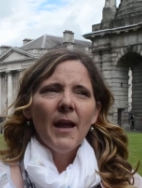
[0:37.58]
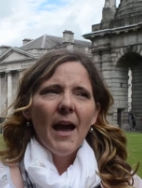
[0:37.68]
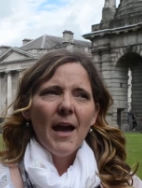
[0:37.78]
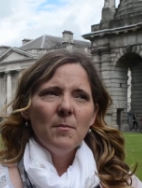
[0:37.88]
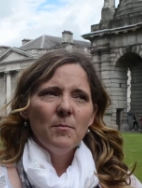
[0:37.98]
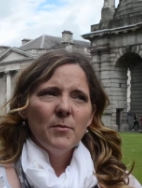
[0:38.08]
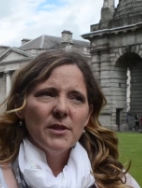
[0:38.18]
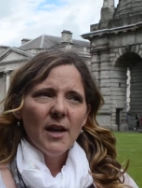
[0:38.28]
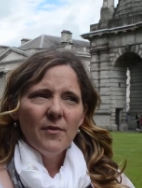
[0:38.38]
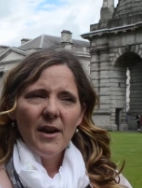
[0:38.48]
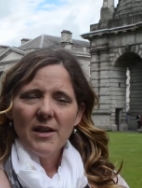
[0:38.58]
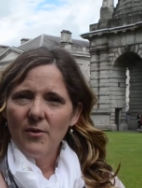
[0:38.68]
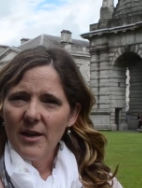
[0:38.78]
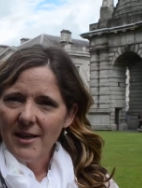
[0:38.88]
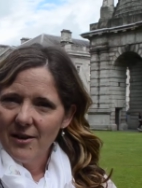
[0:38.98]
Um, but I've had a
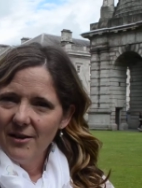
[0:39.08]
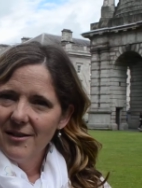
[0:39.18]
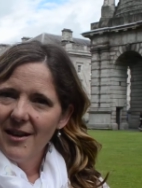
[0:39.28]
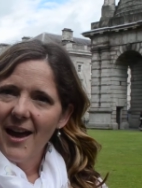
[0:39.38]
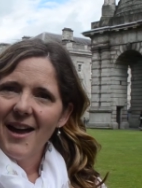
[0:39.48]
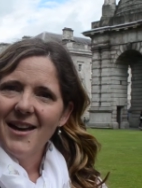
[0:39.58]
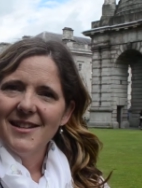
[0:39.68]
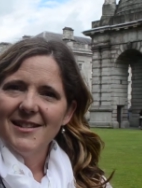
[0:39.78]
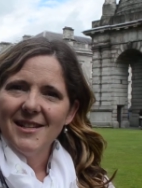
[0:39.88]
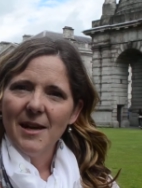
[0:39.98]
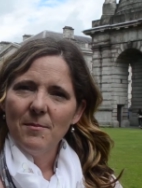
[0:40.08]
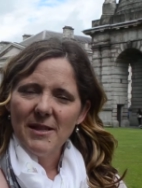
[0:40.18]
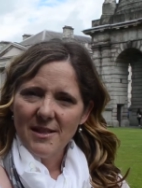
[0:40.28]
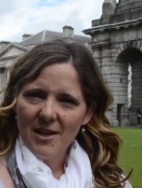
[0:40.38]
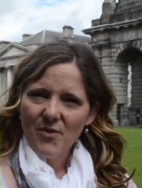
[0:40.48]
great year and um,
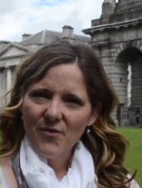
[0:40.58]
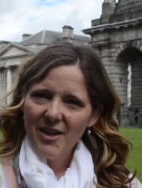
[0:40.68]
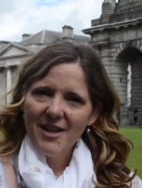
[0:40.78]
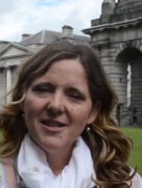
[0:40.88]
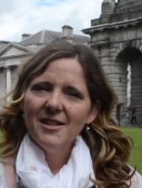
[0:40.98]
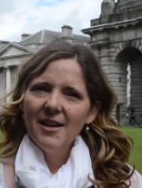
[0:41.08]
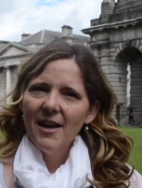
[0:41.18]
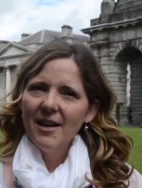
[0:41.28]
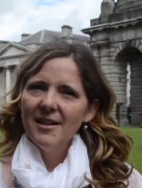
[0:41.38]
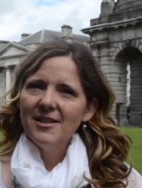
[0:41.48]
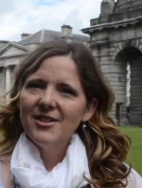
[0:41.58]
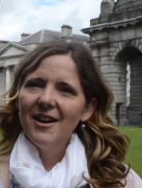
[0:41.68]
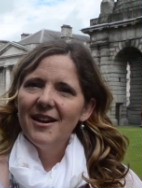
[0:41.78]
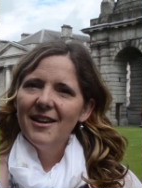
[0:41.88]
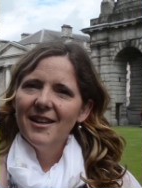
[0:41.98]
it's not over yet. And
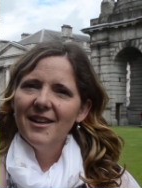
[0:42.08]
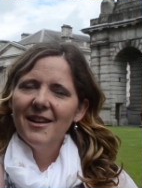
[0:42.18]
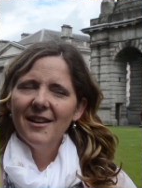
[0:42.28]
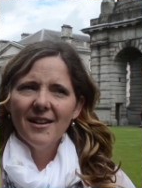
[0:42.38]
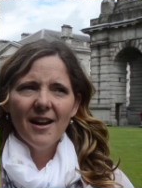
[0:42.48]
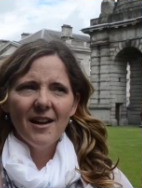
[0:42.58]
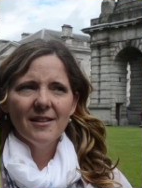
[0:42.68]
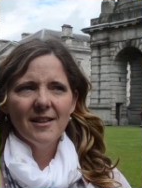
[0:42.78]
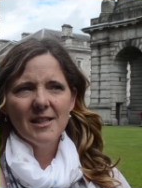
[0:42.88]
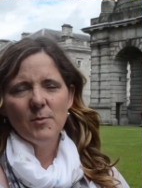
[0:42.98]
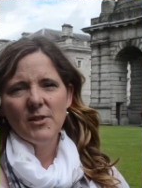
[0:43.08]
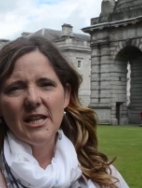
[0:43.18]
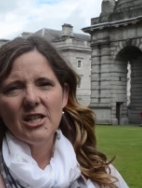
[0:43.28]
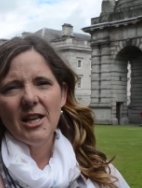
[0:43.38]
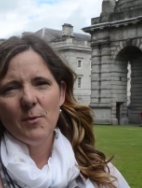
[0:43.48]
I, I suppose
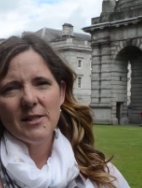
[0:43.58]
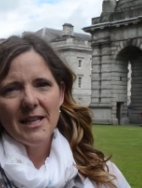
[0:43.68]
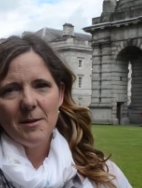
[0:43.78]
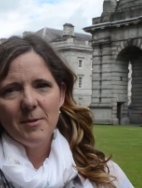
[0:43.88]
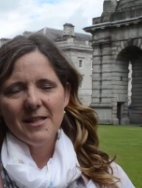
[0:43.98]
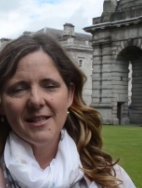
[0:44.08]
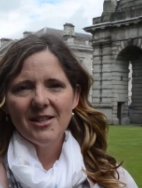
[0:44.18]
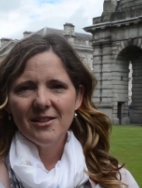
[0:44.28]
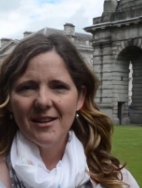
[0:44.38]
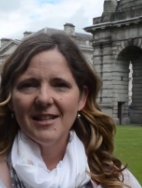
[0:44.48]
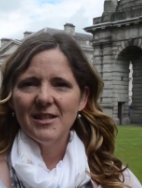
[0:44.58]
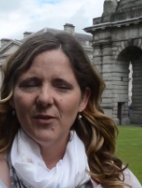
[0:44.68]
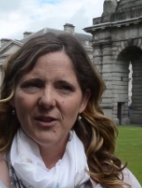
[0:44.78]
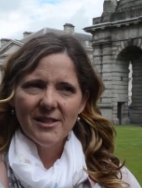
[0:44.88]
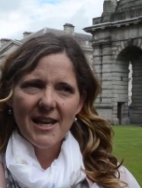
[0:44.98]
initially it was a little bit
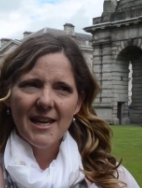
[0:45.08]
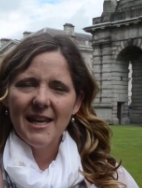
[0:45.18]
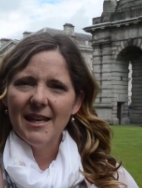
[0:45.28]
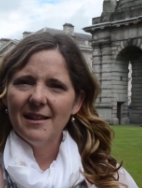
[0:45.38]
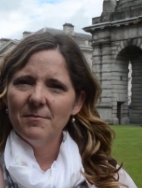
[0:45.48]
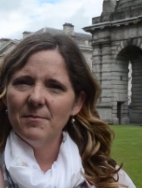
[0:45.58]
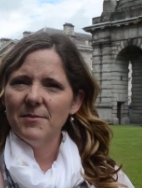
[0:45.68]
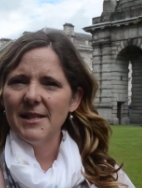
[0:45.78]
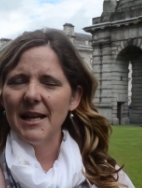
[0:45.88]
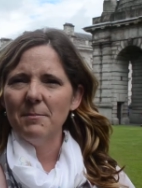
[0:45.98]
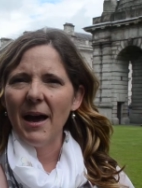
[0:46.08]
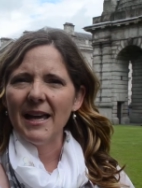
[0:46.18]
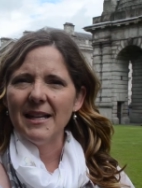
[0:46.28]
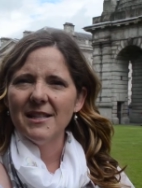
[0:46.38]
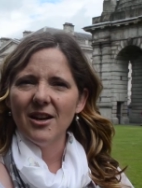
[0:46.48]
difficult setting in, settling back
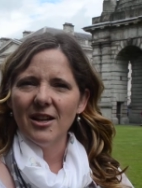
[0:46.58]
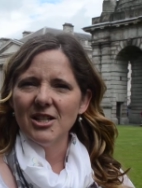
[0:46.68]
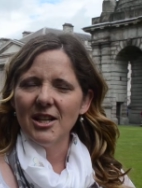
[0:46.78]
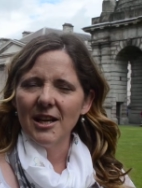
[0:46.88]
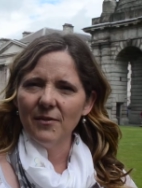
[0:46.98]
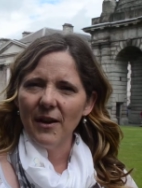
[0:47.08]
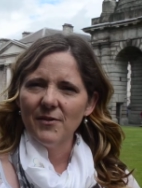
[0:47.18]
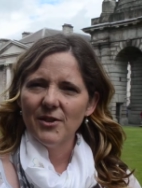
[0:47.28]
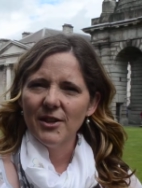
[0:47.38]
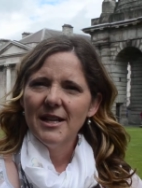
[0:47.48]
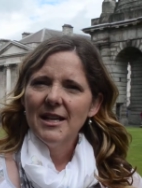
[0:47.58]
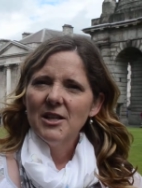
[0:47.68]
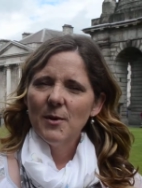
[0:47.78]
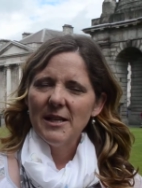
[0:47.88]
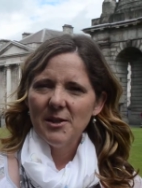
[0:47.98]
into college life after
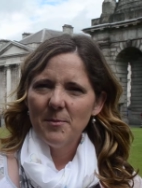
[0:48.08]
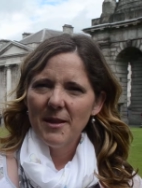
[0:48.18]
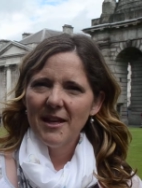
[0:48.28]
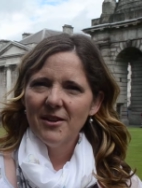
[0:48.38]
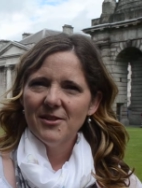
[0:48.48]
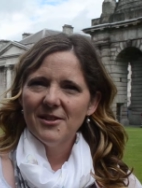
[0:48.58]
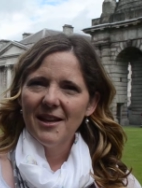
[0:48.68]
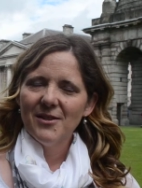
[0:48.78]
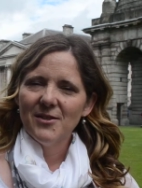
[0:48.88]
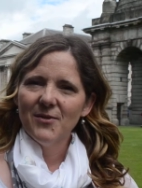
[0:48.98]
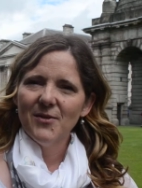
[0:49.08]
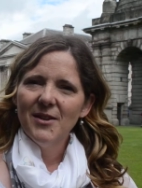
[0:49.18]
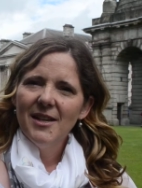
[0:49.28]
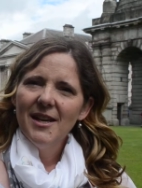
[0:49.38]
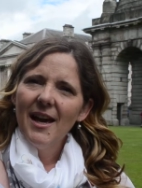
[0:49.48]
20 something years out of
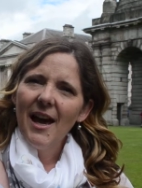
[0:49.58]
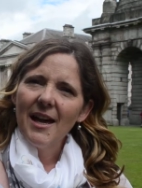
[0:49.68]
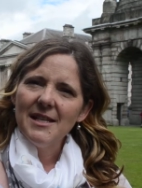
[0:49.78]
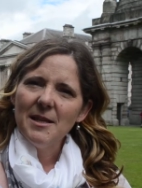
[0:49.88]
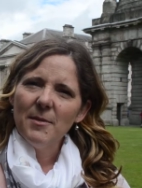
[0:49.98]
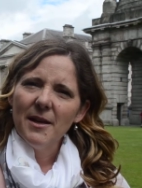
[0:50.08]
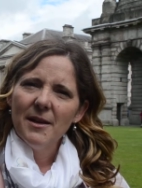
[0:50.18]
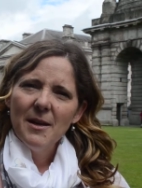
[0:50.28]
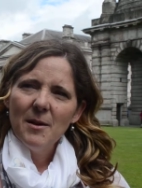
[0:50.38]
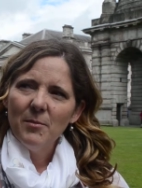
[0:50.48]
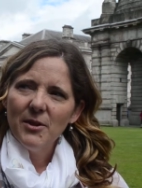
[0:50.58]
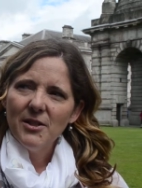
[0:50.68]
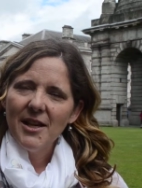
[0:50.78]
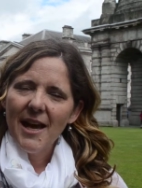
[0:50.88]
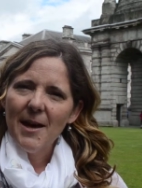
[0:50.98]
academia.
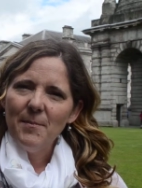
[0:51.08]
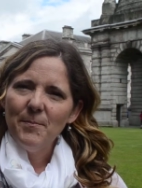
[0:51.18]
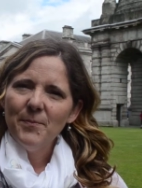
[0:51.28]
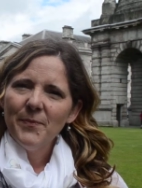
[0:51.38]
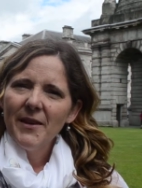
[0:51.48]
But um,